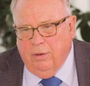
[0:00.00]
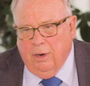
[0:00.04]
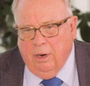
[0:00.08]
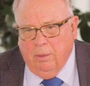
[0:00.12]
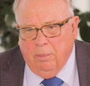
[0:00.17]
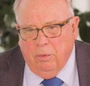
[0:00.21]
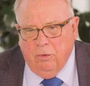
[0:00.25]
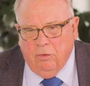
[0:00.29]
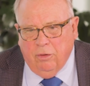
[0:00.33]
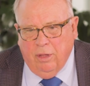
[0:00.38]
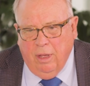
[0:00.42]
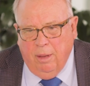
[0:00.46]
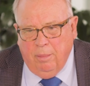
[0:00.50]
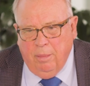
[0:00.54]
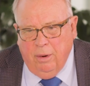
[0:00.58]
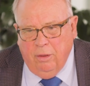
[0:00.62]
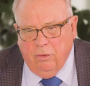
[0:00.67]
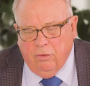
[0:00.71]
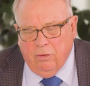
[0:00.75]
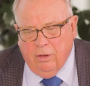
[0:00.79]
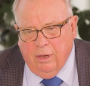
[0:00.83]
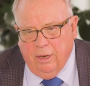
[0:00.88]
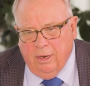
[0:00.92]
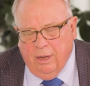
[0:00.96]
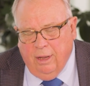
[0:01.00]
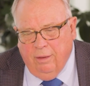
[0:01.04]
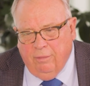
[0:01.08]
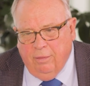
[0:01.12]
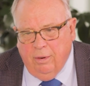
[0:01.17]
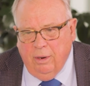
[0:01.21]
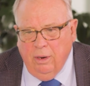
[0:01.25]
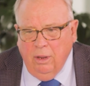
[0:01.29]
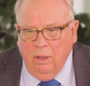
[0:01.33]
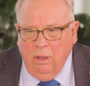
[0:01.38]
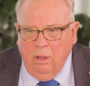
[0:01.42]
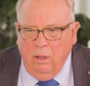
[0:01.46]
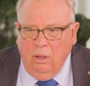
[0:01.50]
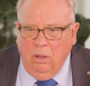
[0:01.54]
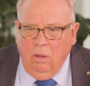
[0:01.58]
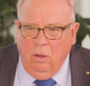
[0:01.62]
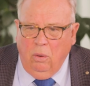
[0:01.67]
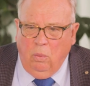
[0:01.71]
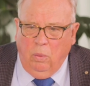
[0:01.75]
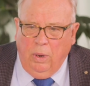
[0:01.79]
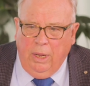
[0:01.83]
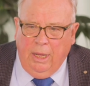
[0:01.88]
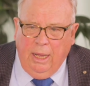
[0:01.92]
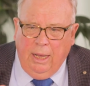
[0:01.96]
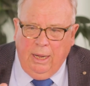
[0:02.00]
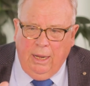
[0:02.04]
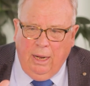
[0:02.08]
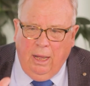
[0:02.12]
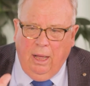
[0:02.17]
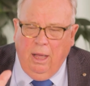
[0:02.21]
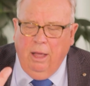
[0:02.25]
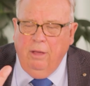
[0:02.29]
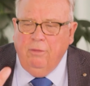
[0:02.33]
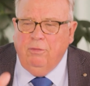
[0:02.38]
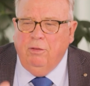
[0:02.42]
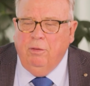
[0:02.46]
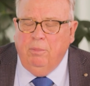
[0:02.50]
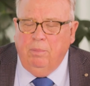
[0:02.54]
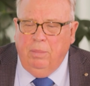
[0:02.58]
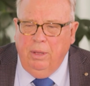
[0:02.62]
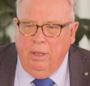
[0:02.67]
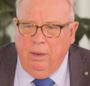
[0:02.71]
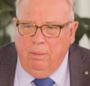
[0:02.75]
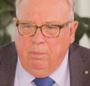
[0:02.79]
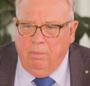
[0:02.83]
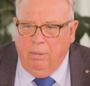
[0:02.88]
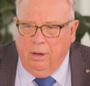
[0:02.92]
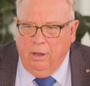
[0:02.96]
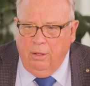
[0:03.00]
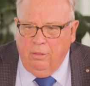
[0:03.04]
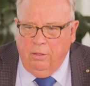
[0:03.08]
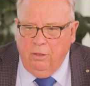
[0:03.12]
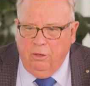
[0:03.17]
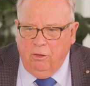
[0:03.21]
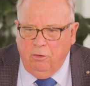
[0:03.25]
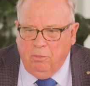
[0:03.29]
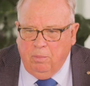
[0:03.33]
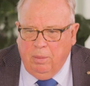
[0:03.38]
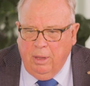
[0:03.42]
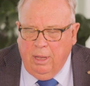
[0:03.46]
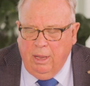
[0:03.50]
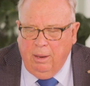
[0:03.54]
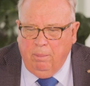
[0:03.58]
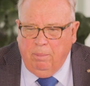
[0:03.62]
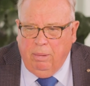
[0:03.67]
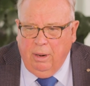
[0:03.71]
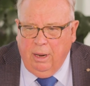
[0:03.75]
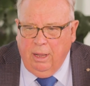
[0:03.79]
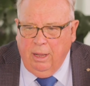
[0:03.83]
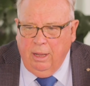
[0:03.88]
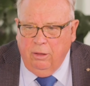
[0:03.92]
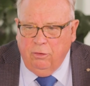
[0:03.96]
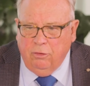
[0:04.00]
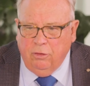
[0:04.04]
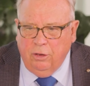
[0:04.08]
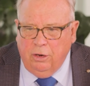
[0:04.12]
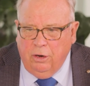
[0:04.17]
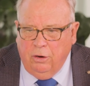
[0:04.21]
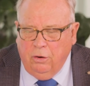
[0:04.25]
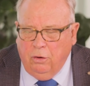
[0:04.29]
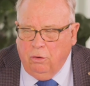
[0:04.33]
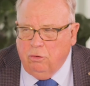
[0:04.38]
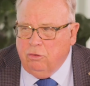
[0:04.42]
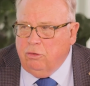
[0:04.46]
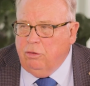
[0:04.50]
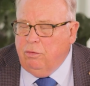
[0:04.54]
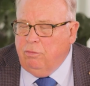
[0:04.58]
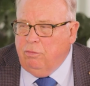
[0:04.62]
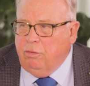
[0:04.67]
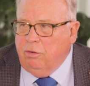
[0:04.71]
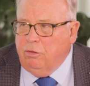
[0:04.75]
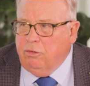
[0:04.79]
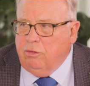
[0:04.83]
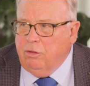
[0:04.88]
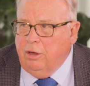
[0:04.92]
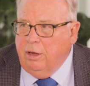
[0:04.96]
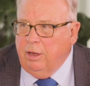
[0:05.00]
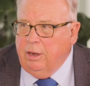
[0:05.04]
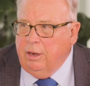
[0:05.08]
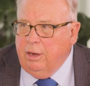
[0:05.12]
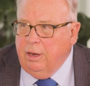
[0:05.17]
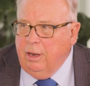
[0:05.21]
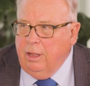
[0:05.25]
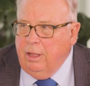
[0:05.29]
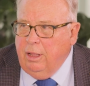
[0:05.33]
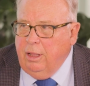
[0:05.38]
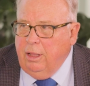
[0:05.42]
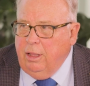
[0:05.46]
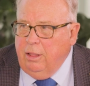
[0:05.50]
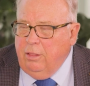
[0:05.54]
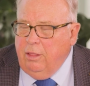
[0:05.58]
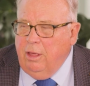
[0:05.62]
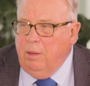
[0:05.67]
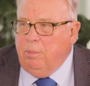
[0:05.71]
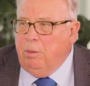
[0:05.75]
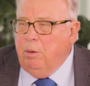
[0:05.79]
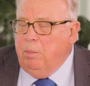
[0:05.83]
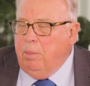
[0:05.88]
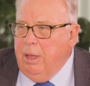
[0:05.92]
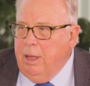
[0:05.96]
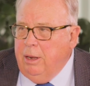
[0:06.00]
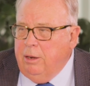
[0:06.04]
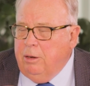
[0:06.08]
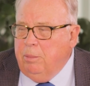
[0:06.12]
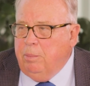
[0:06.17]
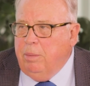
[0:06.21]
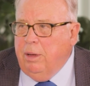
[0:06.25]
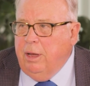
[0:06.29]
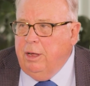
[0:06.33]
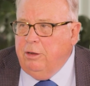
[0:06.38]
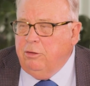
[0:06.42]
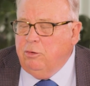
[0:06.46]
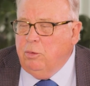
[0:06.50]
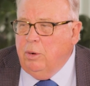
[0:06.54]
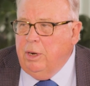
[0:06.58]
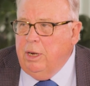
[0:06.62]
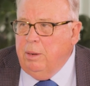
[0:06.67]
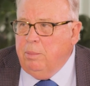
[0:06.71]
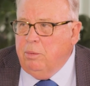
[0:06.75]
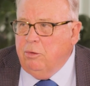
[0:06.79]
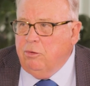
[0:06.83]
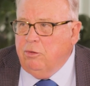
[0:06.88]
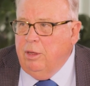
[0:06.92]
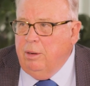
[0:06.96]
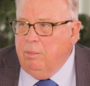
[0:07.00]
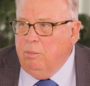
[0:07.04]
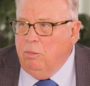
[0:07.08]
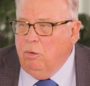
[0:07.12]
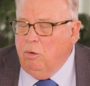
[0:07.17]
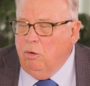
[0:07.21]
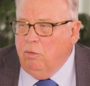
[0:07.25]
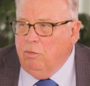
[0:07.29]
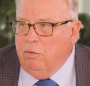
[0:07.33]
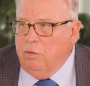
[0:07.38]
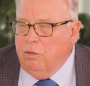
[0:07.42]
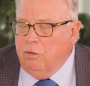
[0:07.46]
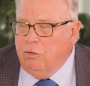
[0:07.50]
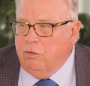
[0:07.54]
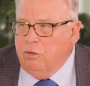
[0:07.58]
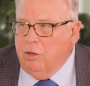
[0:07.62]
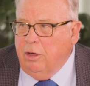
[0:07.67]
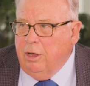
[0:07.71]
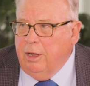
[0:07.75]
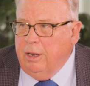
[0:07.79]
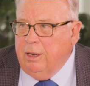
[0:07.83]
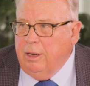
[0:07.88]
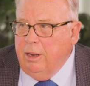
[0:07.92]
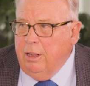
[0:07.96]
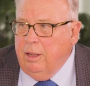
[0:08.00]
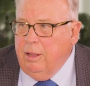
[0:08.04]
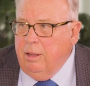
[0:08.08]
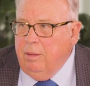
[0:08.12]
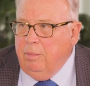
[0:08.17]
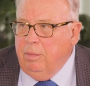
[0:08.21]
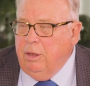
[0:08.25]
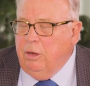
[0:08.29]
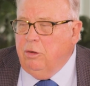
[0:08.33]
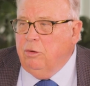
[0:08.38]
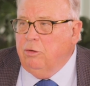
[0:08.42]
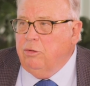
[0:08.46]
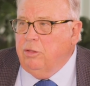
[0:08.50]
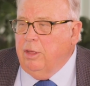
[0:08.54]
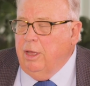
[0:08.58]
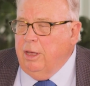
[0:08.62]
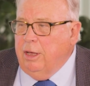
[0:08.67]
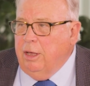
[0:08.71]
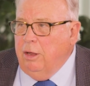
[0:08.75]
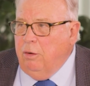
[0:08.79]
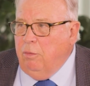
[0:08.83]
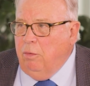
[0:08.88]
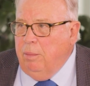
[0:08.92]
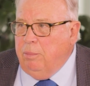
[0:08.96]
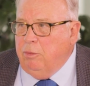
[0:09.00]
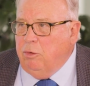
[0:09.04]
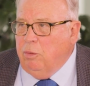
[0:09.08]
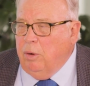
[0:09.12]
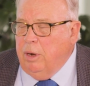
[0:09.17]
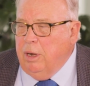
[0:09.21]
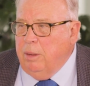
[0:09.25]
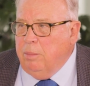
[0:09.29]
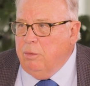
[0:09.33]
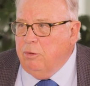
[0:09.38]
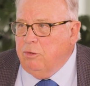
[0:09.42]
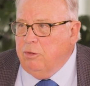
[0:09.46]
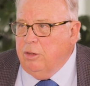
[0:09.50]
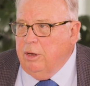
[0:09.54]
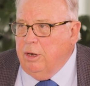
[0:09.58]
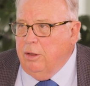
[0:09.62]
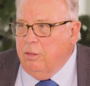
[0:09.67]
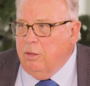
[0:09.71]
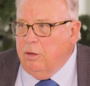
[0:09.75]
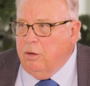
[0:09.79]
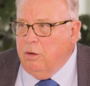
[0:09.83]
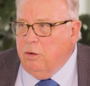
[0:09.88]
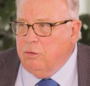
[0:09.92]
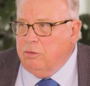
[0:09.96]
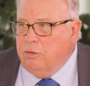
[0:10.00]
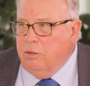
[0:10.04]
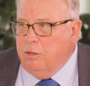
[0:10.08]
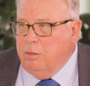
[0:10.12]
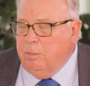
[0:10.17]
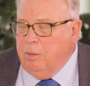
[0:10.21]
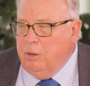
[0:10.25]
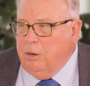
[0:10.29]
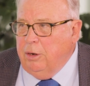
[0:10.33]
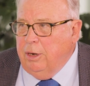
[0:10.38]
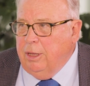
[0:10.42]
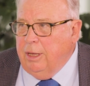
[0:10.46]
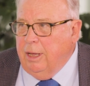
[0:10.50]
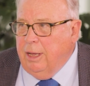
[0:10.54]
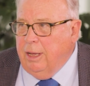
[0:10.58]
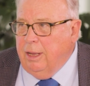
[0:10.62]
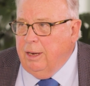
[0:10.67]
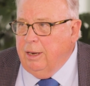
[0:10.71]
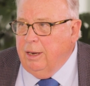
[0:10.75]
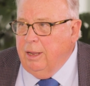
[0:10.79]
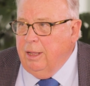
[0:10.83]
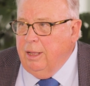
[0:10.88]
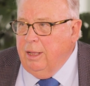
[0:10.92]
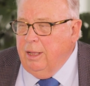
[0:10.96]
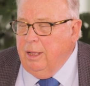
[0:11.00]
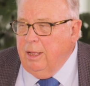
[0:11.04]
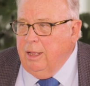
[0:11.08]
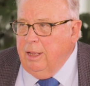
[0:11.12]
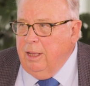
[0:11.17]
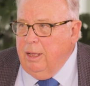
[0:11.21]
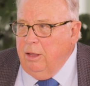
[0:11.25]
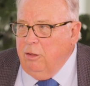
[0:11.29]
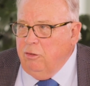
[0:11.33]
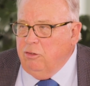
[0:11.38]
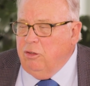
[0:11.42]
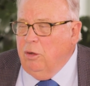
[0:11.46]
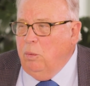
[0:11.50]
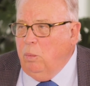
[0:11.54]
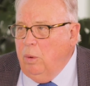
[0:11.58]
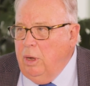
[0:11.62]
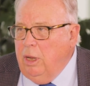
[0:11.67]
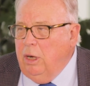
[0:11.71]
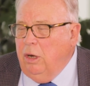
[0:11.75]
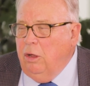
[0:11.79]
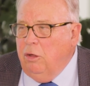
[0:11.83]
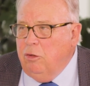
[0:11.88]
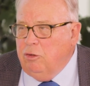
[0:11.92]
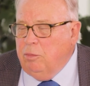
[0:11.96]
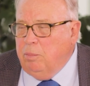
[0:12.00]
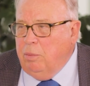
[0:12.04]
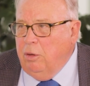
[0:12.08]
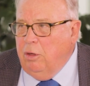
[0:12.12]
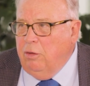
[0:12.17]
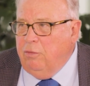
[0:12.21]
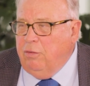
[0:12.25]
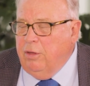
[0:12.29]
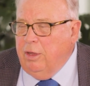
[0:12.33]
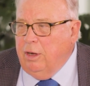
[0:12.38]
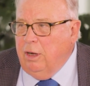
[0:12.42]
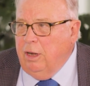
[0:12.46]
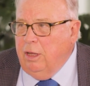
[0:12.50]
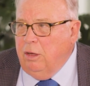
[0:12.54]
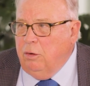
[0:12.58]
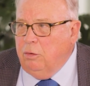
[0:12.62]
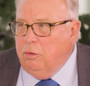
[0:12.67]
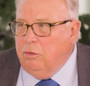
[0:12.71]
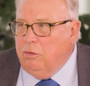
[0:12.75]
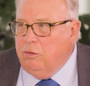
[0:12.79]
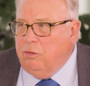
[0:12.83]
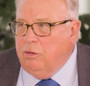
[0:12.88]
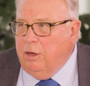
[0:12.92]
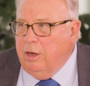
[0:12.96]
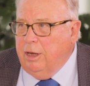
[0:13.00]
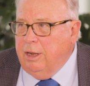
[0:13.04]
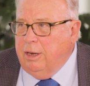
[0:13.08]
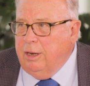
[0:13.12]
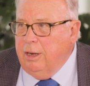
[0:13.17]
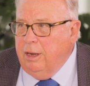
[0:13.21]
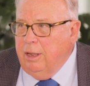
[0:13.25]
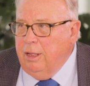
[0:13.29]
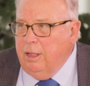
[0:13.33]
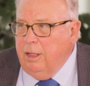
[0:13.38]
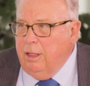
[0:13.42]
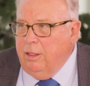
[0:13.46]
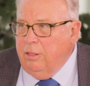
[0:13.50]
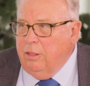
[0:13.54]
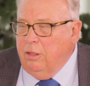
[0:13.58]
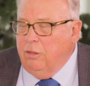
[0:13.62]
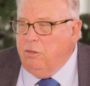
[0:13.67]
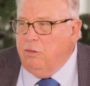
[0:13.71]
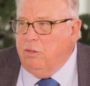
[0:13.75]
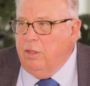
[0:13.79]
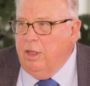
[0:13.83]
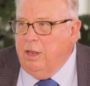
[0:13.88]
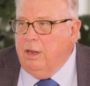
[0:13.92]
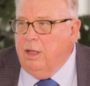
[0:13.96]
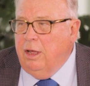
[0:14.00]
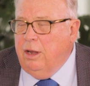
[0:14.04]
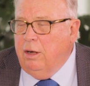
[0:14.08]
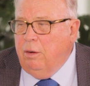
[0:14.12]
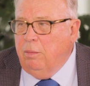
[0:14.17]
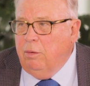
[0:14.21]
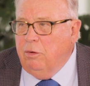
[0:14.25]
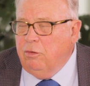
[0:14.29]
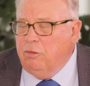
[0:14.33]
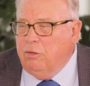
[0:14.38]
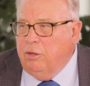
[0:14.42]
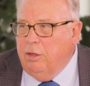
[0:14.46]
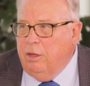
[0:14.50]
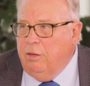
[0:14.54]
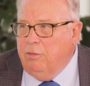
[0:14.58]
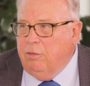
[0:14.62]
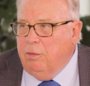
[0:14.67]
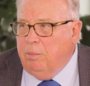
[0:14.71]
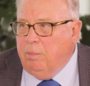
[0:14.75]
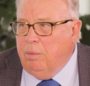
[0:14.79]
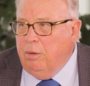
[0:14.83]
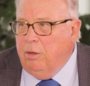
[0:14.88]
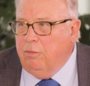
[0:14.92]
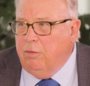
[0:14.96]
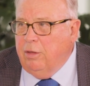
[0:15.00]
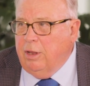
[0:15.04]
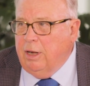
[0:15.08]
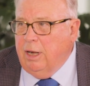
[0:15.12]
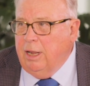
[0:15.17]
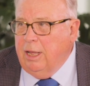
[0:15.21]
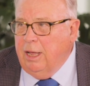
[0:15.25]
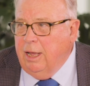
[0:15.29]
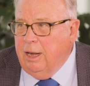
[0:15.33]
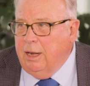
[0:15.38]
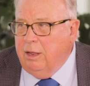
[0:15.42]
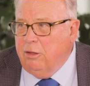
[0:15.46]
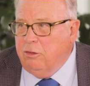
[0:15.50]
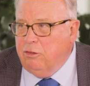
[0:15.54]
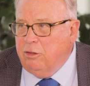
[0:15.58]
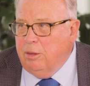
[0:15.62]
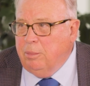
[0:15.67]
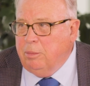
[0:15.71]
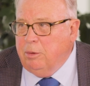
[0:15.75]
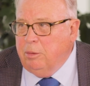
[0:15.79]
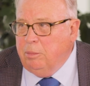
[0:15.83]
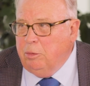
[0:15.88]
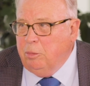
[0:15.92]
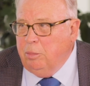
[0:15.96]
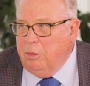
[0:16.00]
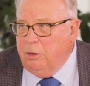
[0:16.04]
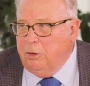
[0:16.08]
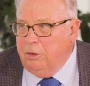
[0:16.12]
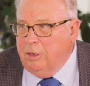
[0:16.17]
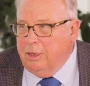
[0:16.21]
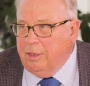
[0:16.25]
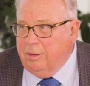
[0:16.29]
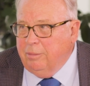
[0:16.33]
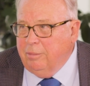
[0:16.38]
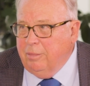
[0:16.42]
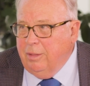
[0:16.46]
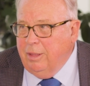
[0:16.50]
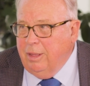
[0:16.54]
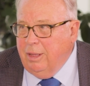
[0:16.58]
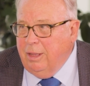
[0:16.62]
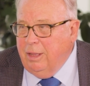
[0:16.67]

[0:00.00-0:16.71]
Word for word: developers come in and say, David, we get overbid by these bad players at an auction for a site. They're prepared to pay 20% more for the site because they can rip 20% of the cost of the building out. Yeah. So we lose a perfectly good site that's then going to receive a perfectly unacceptable building.